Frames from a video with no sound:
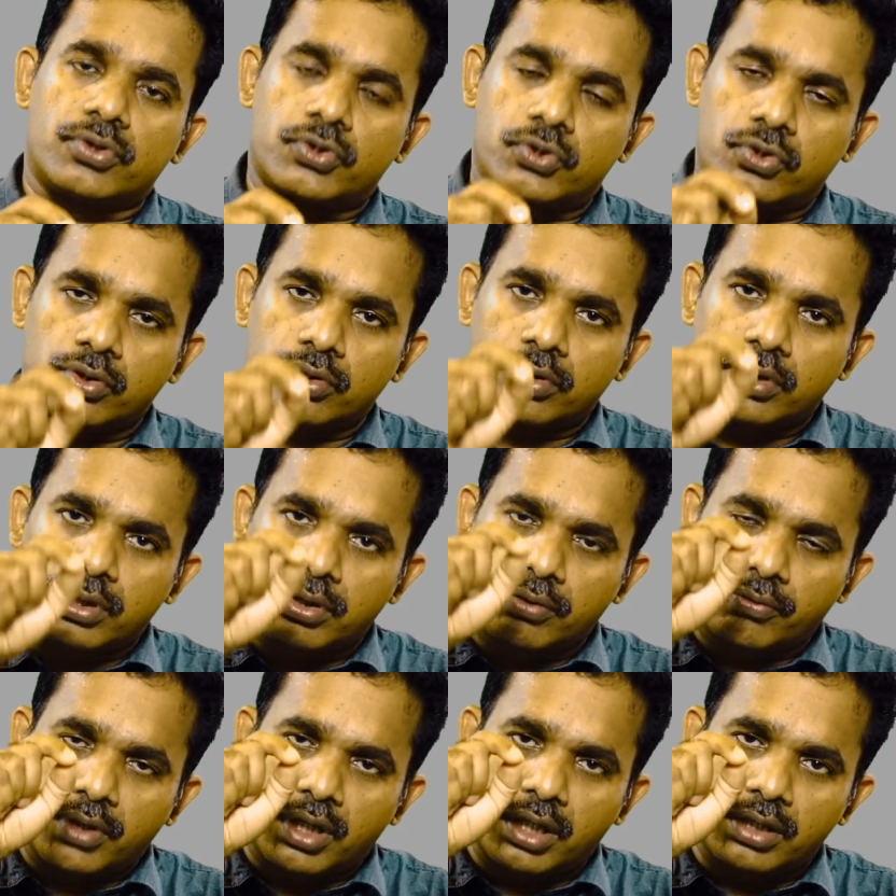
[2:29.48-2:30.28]

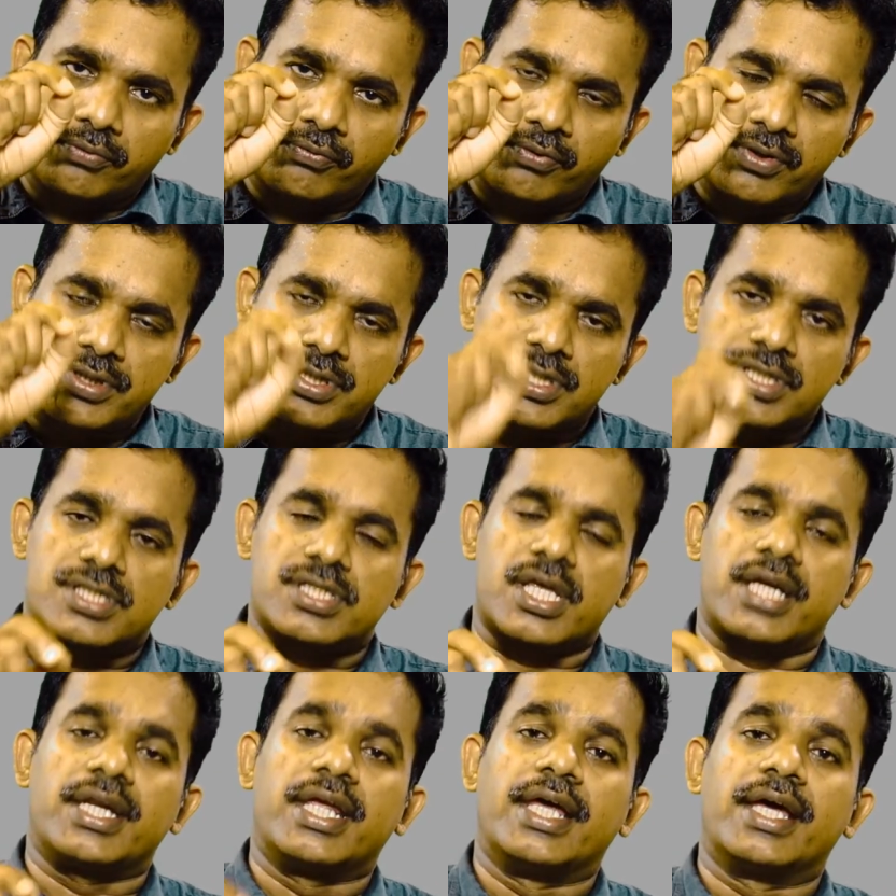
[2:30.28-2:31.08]
to which is
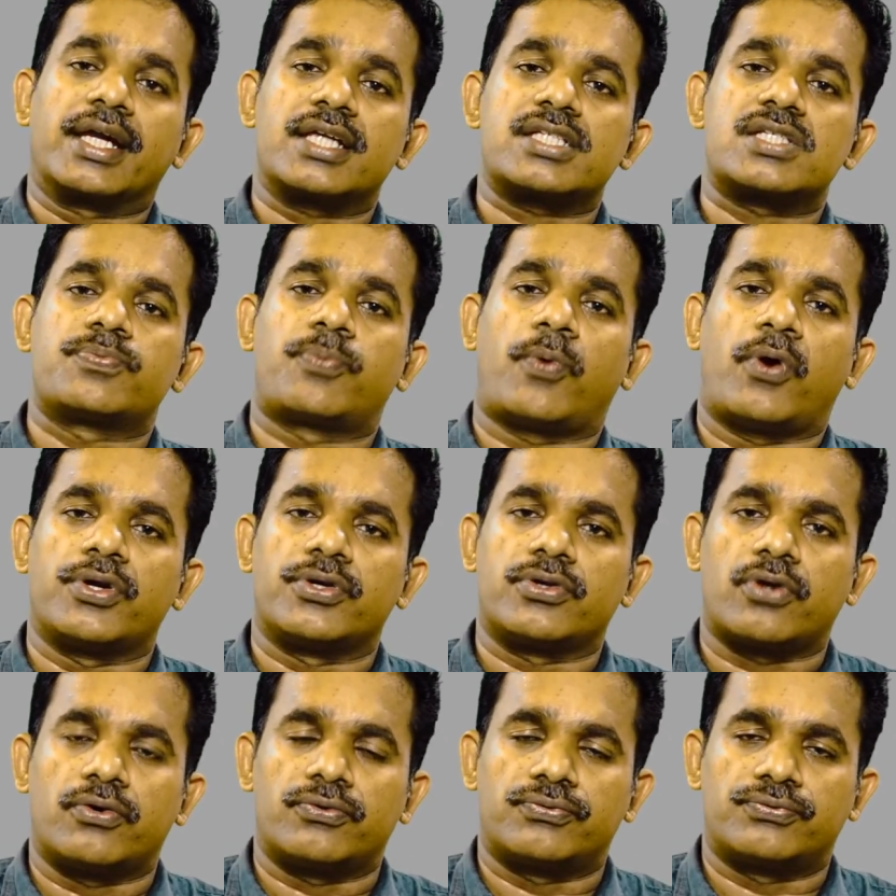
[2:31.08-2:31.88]
the nearest
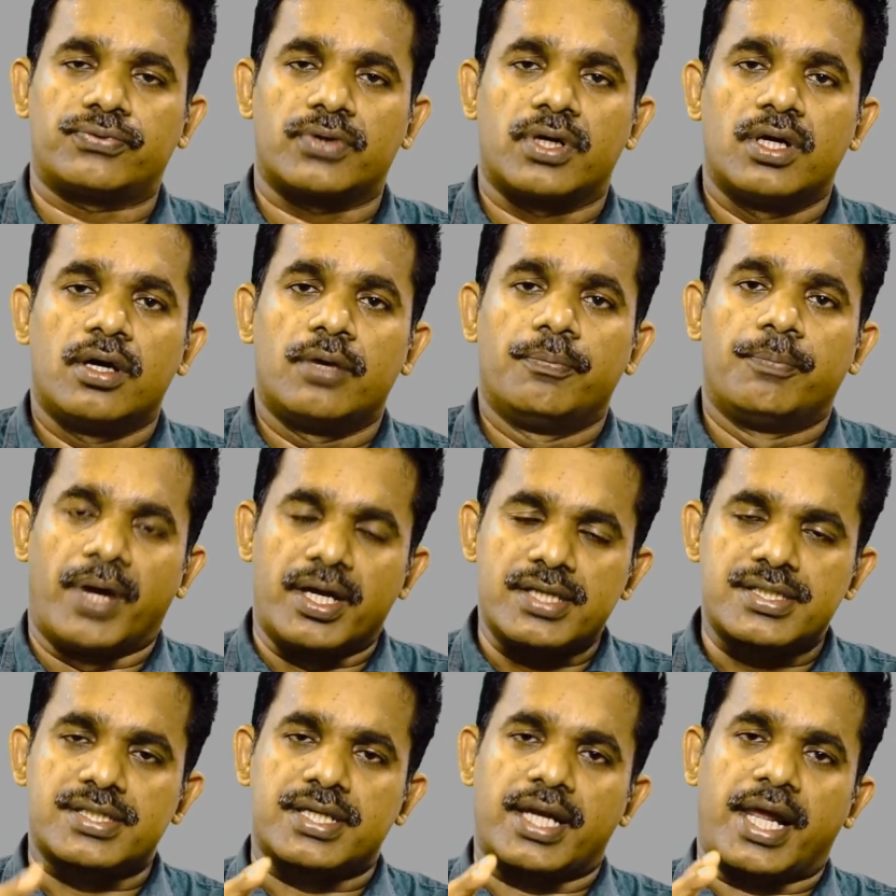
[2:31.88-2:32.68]
point of
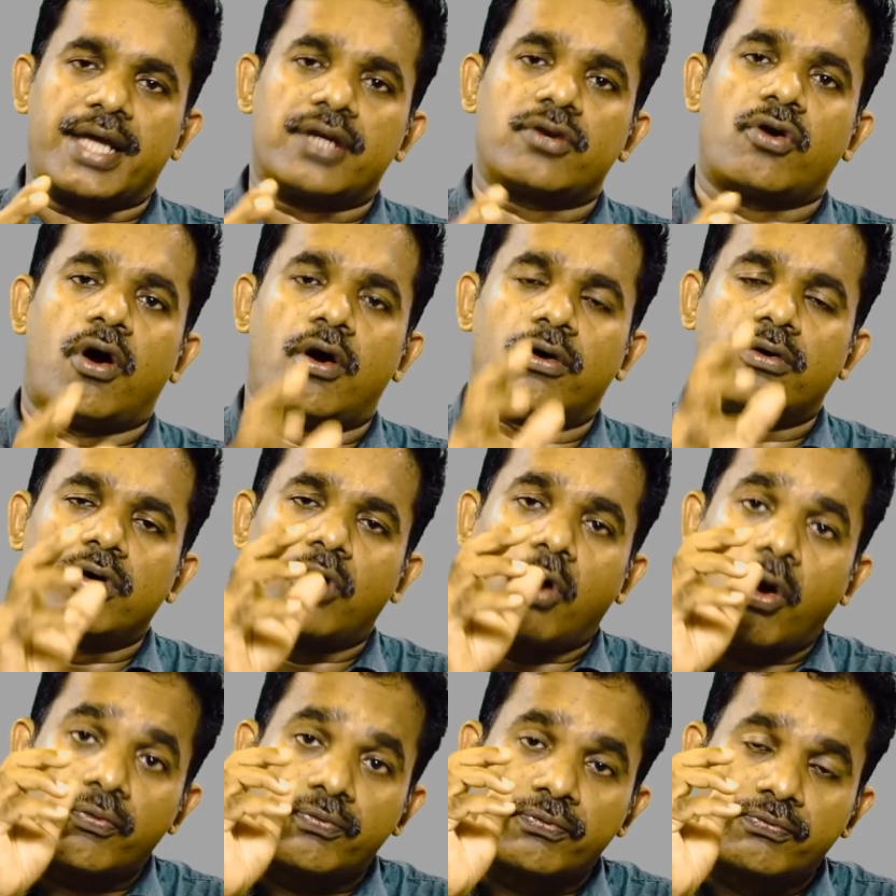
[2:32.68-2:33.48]
baseline
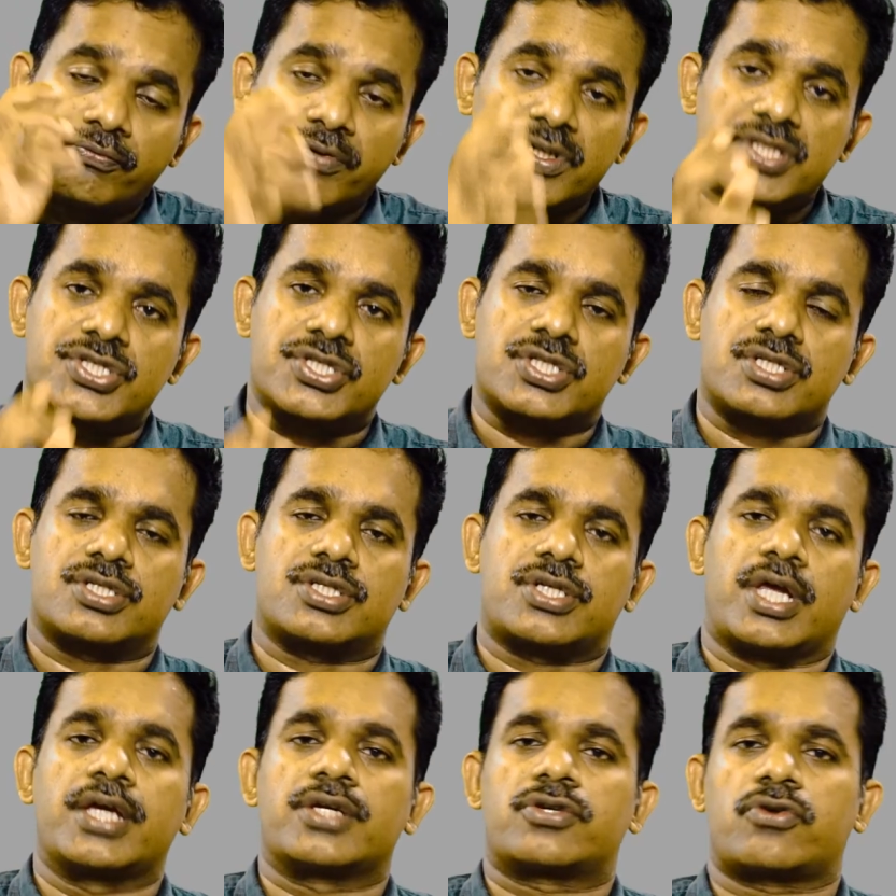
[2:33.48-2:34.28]
of which
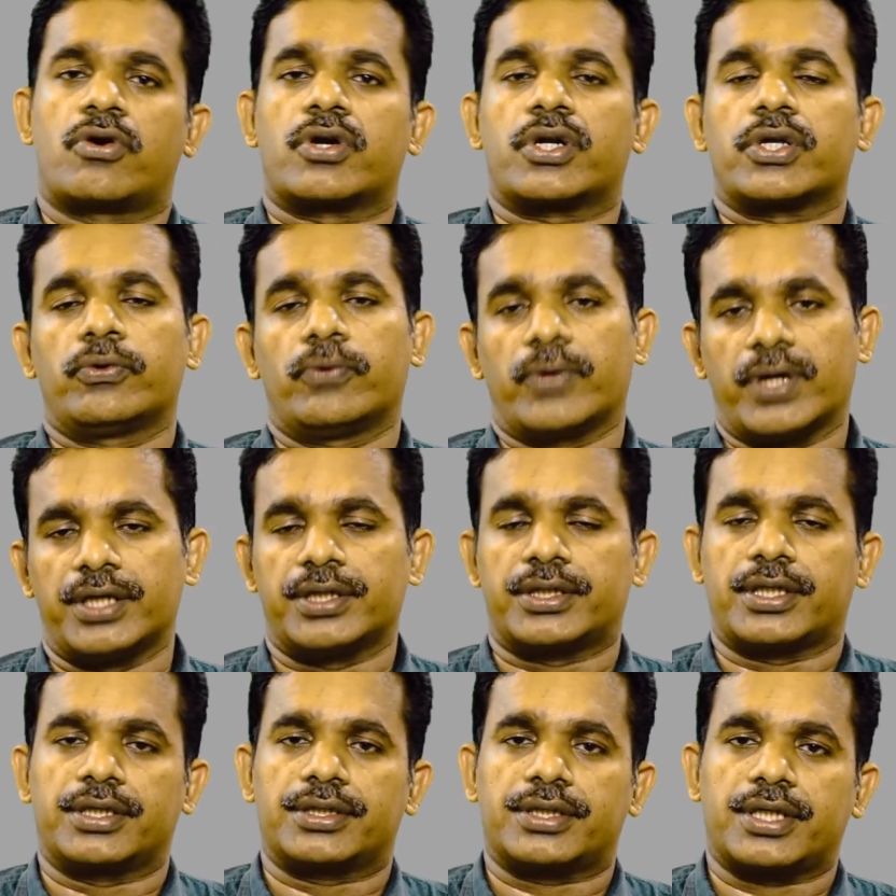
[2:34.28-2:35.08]
state or union
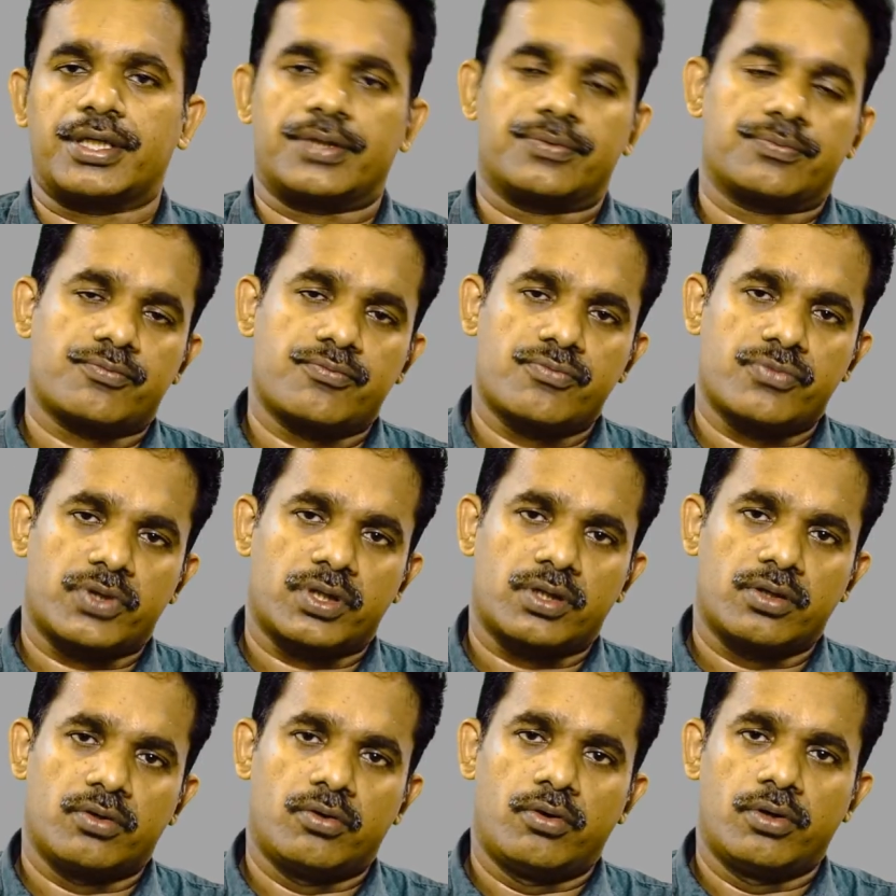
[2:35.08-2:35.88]
territory.
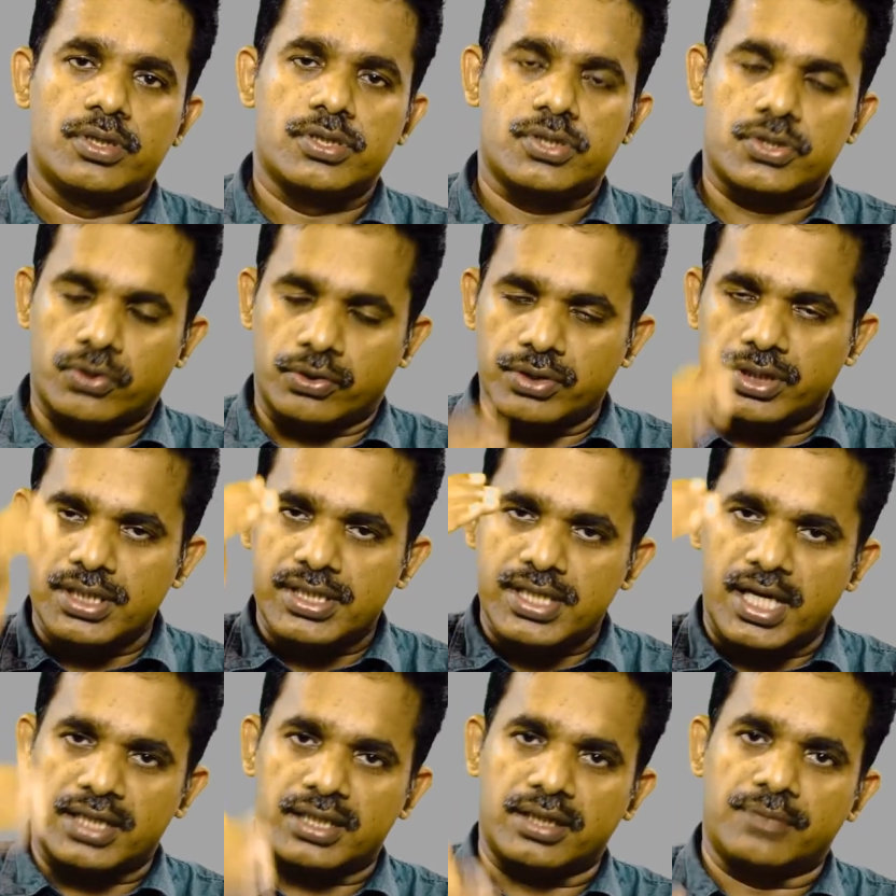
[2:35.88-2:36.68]
So
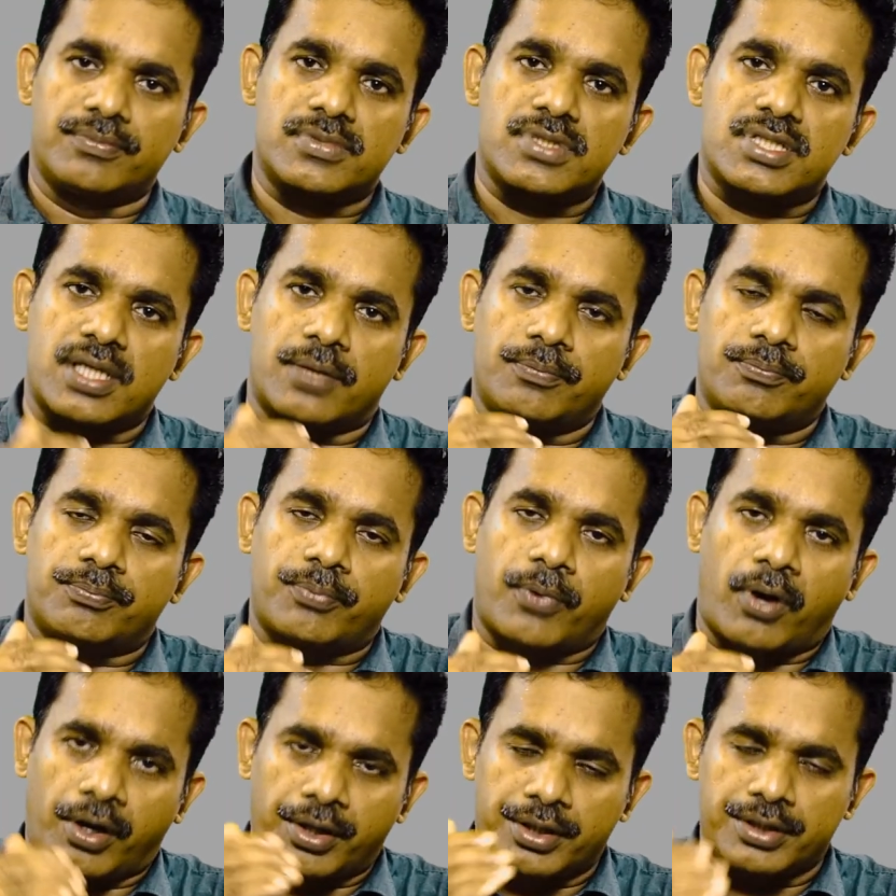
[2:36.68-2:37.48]
these are some
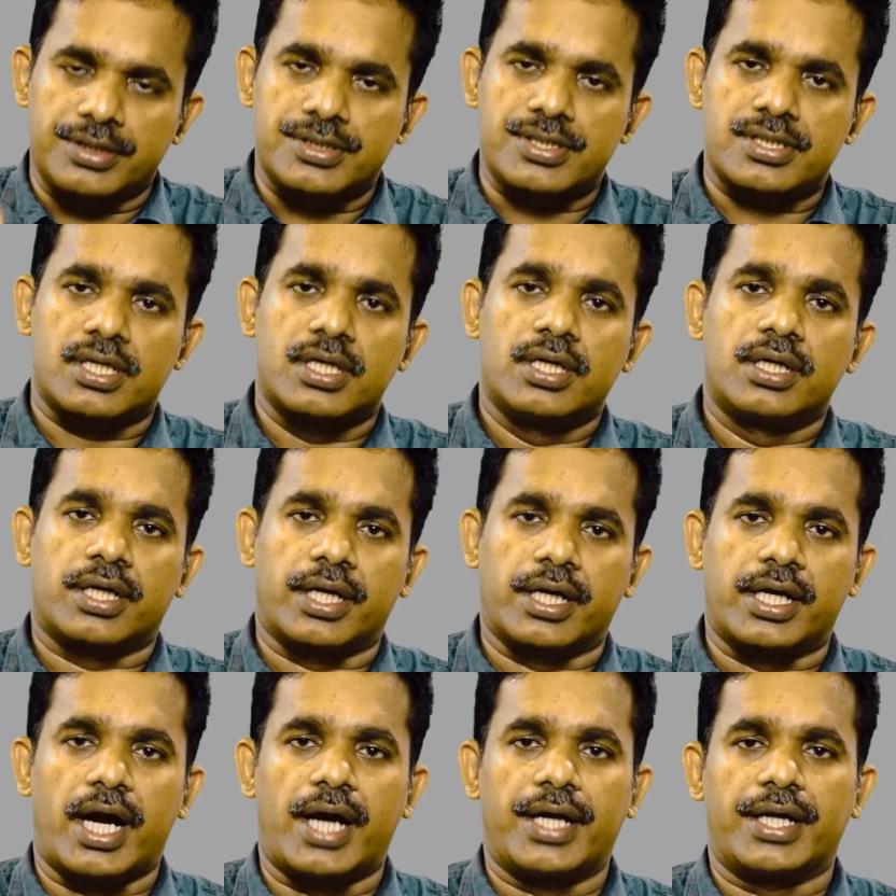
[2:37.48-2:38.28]
points
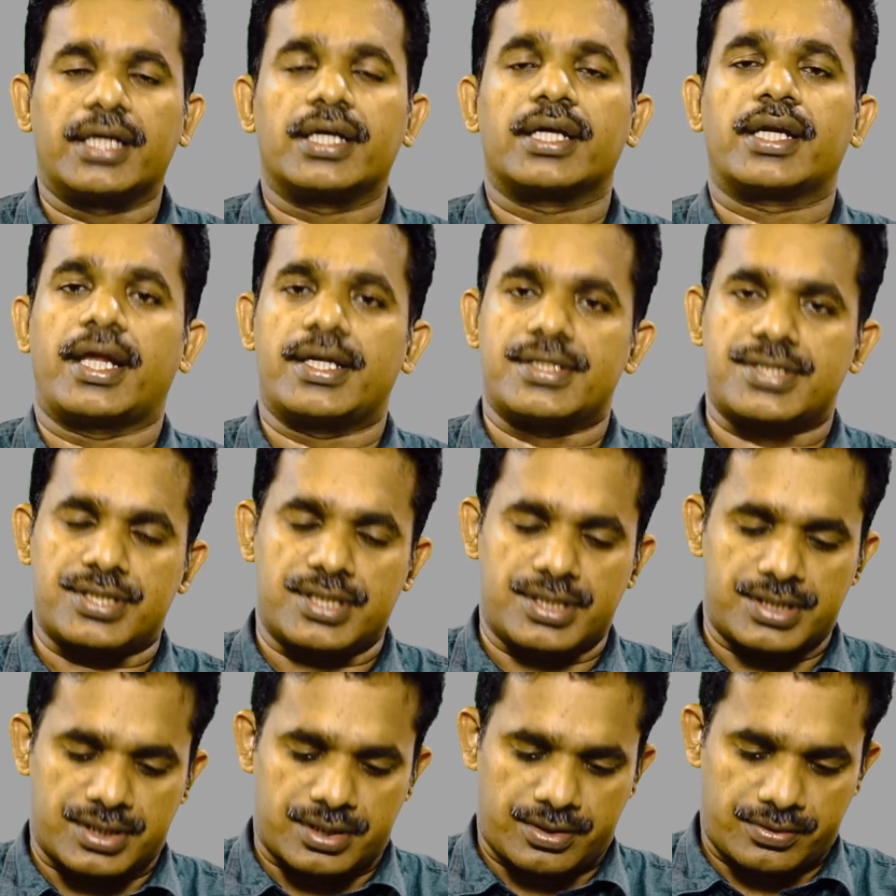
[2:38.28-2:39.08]
regarding
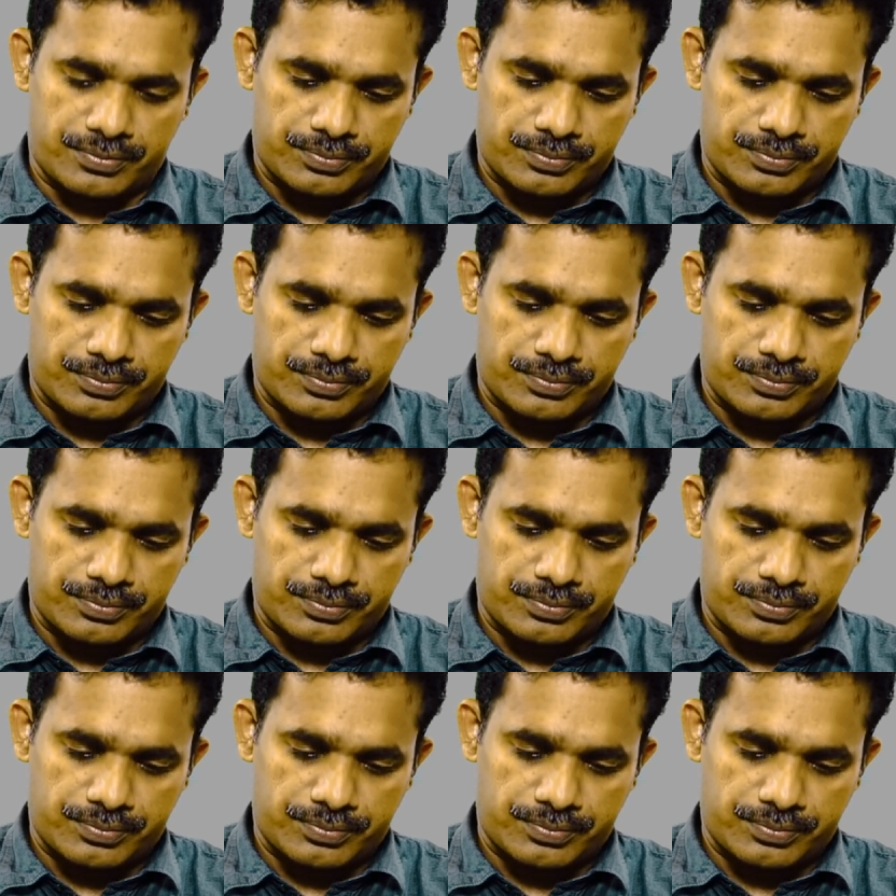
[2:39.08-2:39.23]
registration.